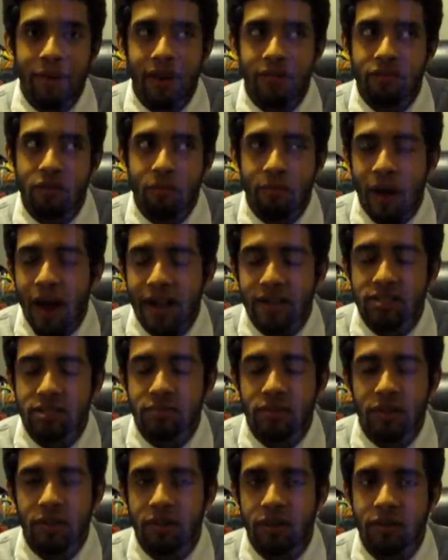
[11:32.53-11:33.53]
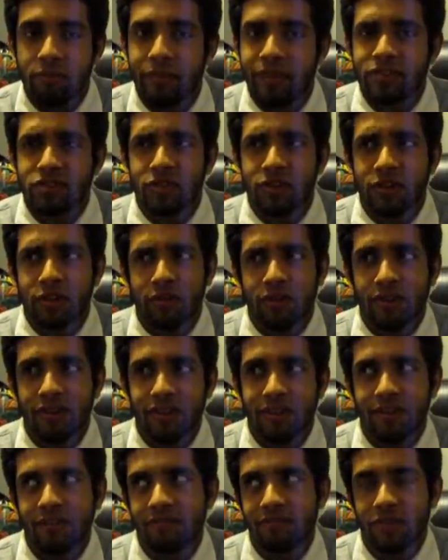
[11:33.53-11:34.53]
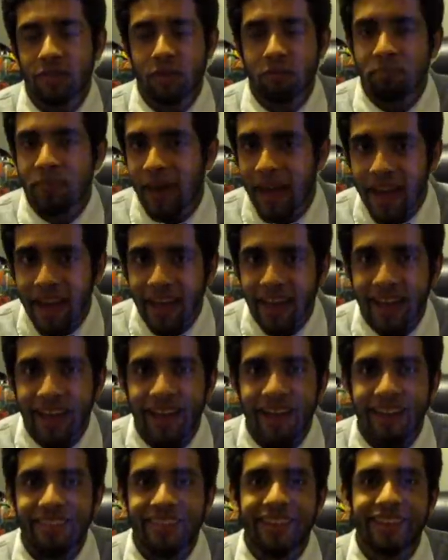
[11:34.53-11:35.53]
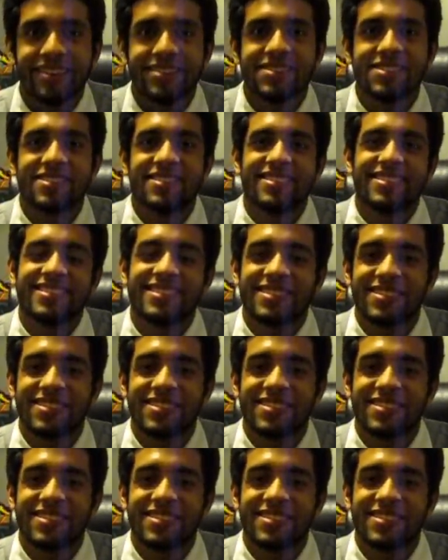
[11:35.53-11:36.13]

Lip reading: if you're buying something, you need to make sure you can pay at least.